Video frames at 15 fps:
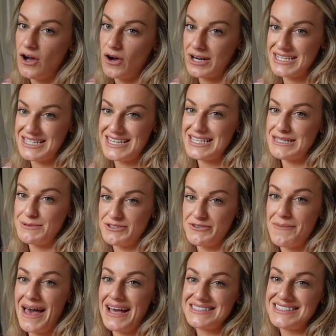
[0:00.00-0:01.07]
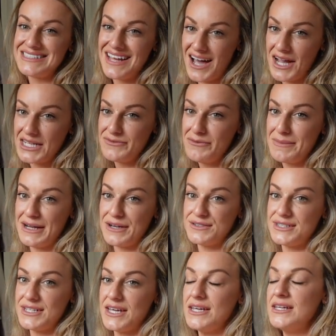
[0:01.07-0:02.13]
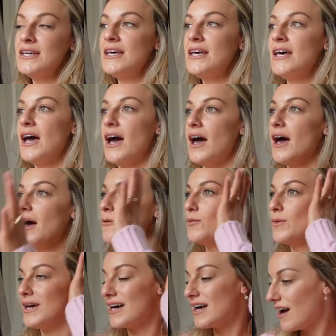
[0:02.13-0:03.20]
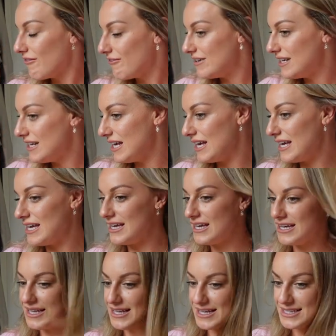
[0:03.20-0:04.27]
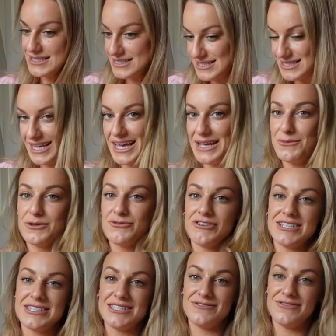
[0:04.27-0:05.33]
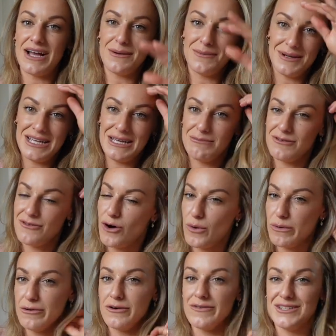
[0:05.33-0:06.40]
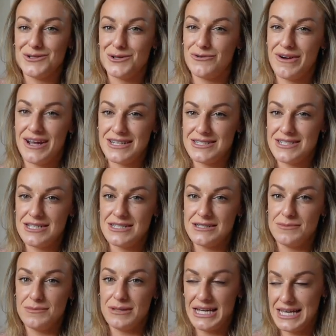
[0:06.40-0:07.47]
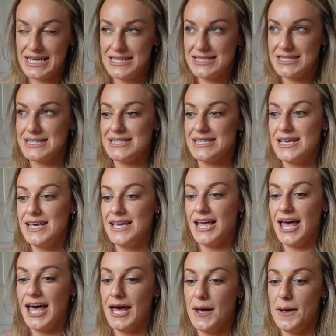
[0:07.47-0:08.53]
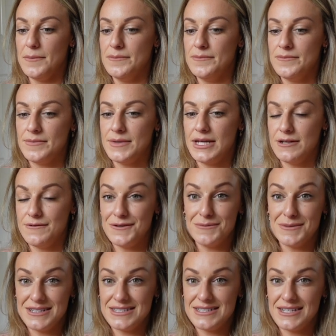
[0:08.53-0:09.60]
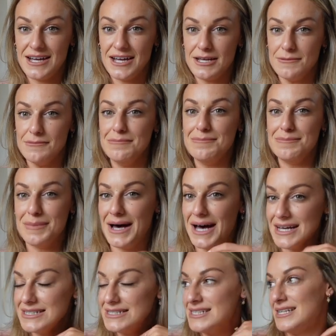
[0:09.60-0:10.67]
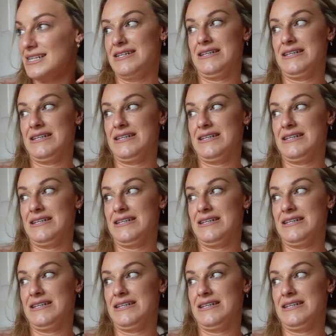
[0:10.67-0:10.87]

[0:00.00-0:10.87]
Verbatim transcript: long and it's in this much of a mess is kind of embarrassing. Um, we are currently staying with Reese's family before we move into a rented place um, in a few months time but